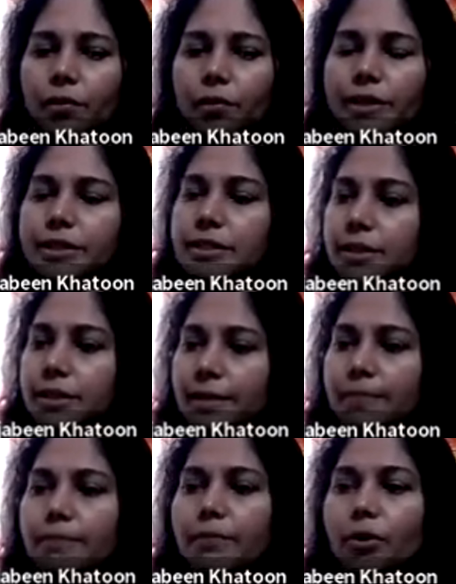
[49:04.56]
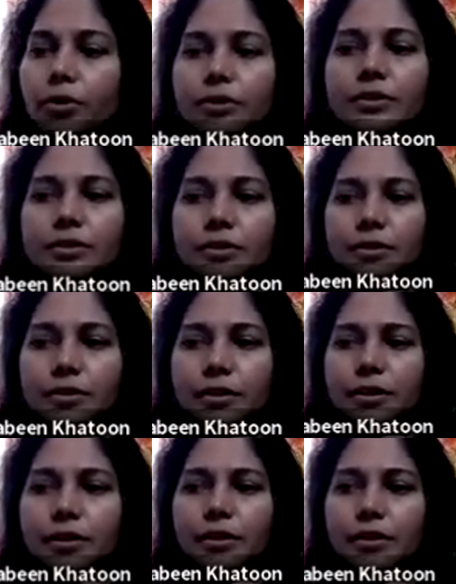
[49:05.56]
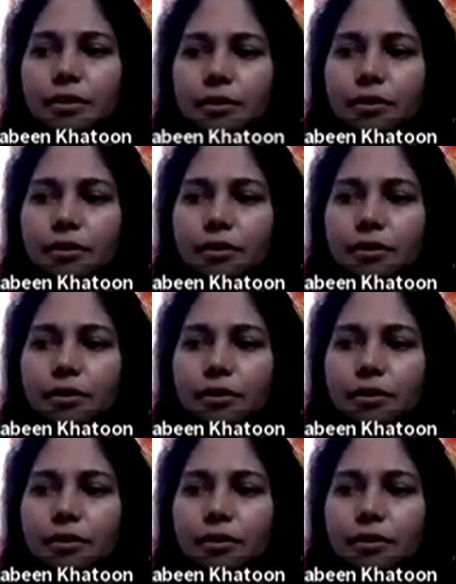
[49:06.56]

what is the importance uh,